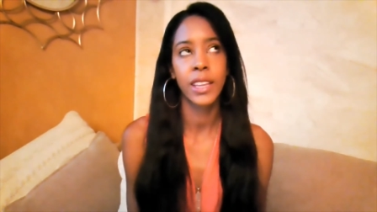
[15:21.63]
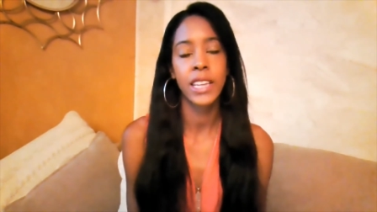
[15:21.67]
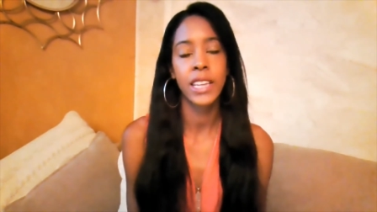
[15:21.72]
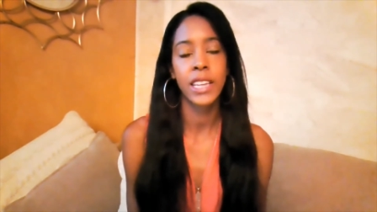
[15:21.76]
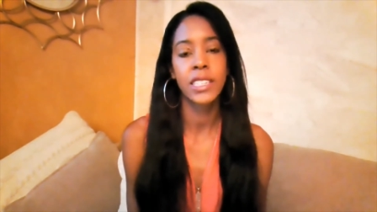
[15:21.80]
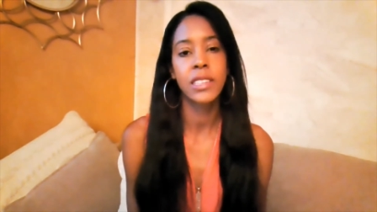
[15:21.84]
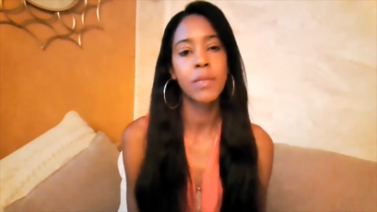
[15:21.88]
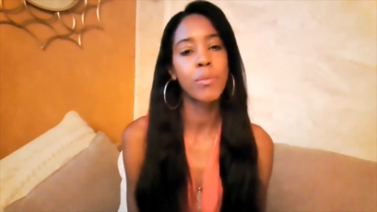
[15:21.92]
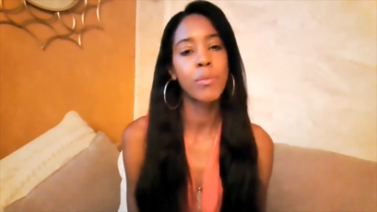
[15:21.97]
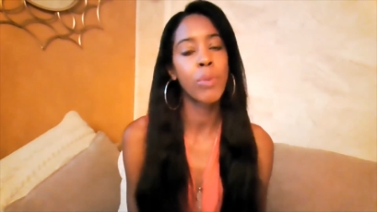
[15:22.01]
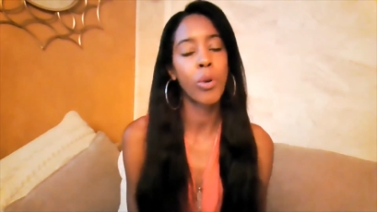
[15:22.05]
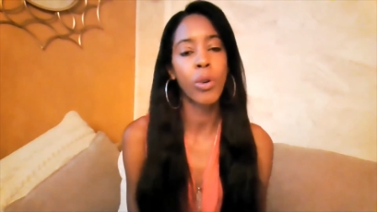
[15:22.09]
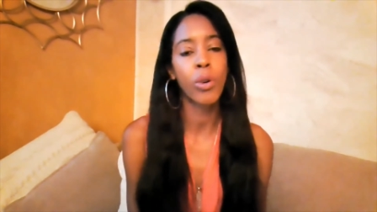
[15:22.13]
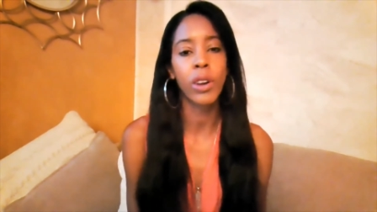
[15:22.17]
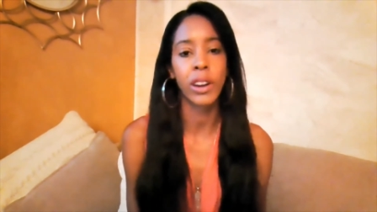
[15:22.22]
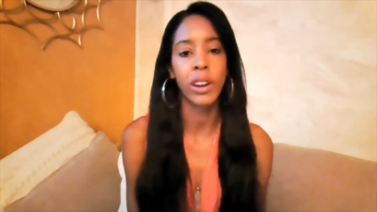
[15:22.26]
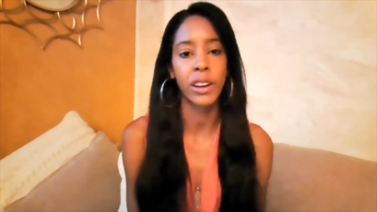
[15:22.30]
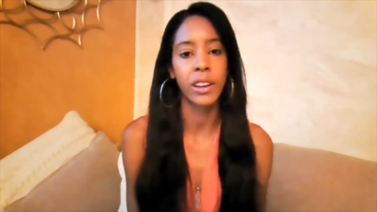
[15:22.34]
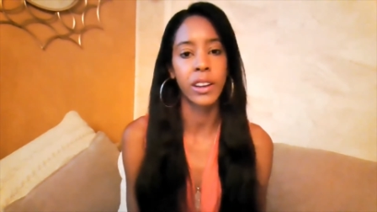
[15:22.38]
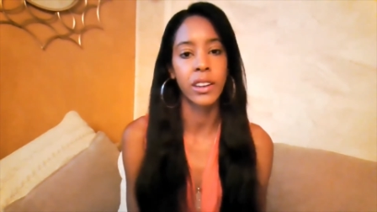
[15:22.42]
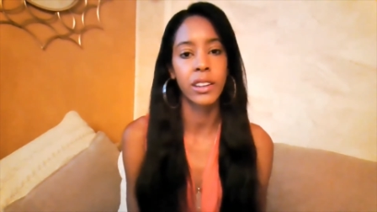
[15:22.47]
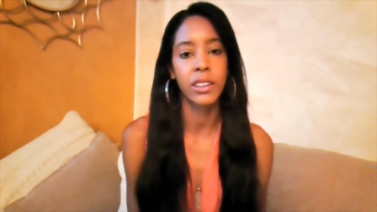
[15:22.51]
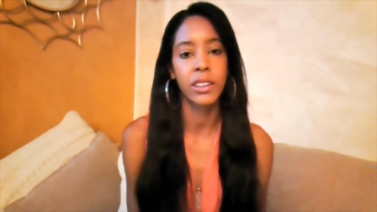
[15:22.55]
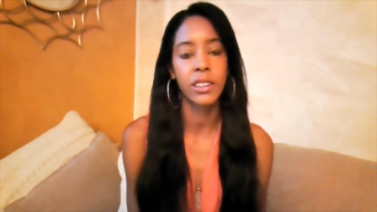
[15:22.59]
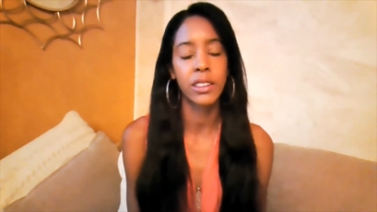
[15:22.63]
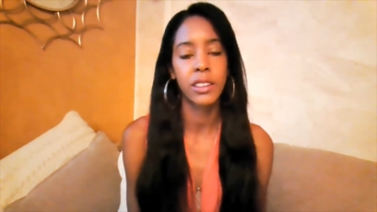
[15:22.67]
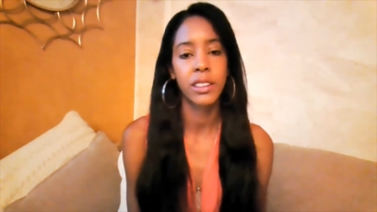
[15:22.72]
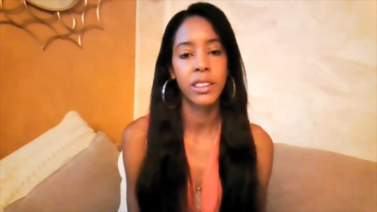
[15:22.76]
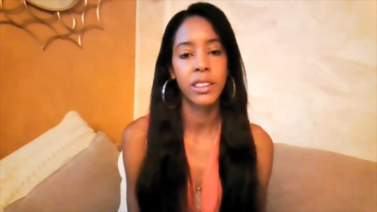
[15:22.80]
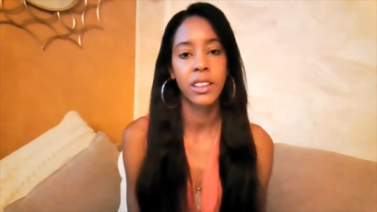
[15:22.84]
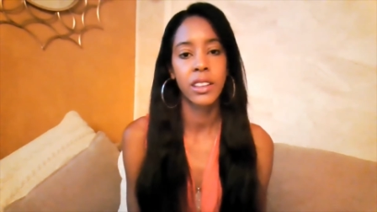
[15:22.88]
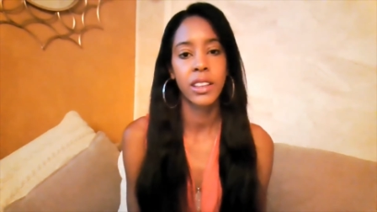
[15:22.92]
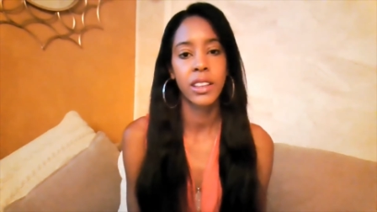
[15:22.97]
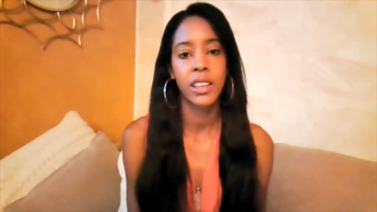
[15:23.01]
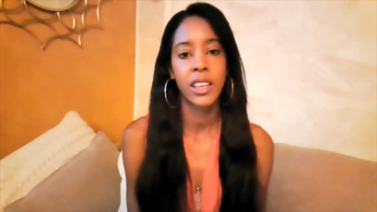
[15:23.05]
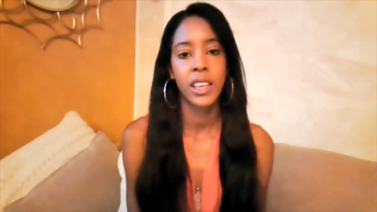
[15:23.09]
it's important,
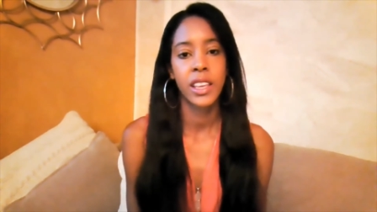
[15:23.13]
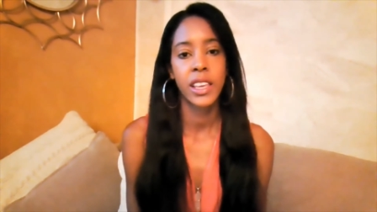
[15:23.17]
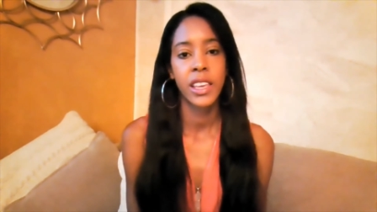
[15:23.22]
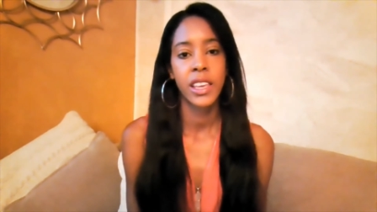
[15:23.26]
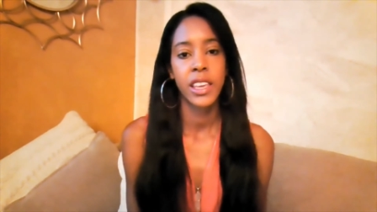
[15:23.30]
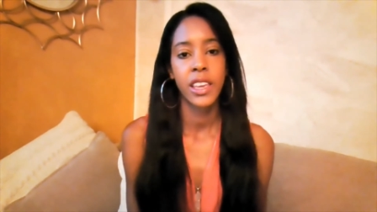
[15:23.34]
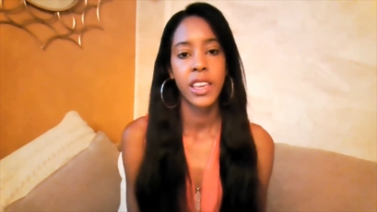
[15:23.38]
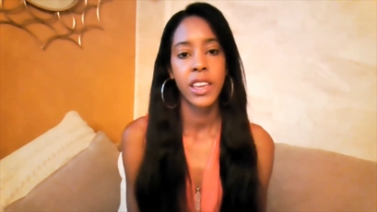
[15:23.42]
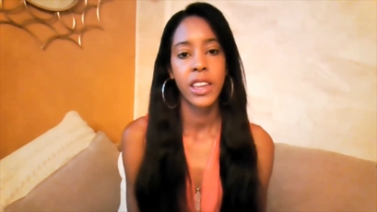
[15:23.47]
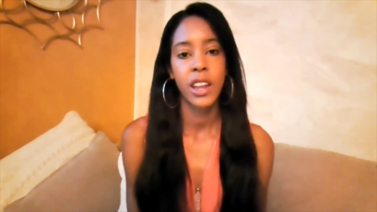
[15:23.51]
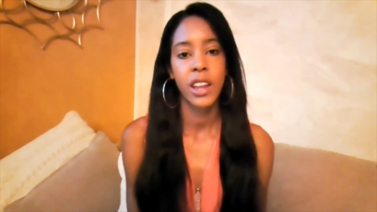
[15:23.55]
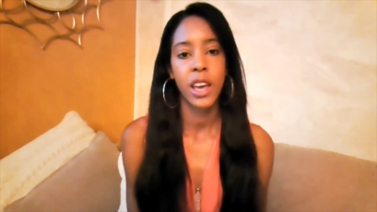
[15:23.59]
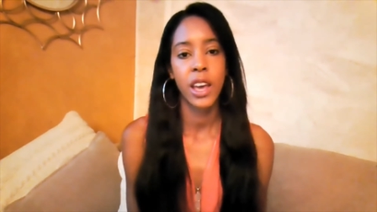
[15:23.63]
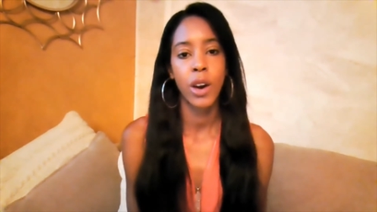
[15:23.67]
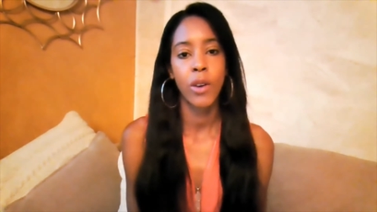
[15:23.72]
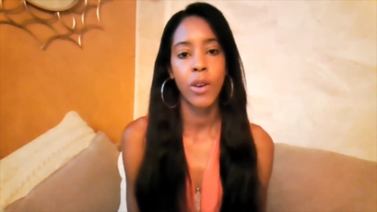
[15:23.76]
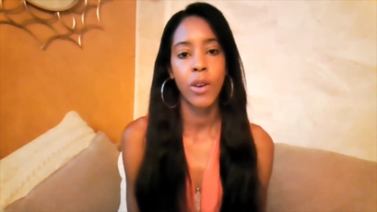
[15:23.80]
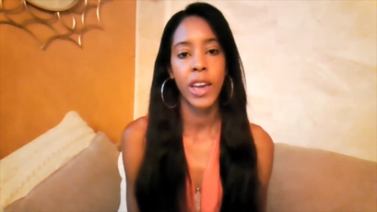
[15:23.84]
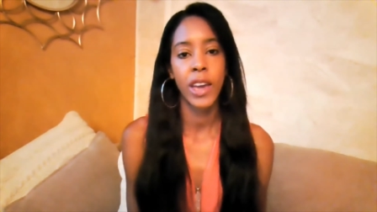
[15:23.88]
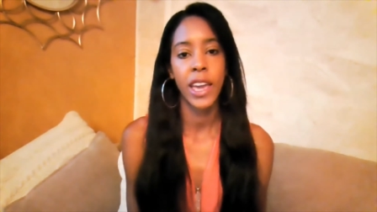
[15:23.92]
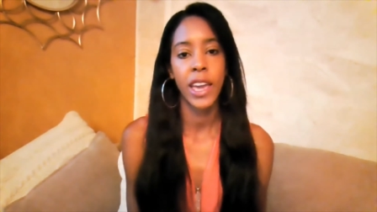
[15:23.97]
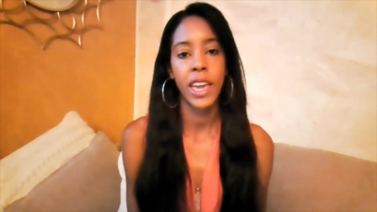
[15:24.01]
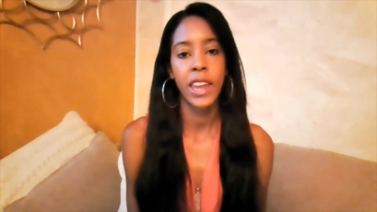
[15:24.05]
you know,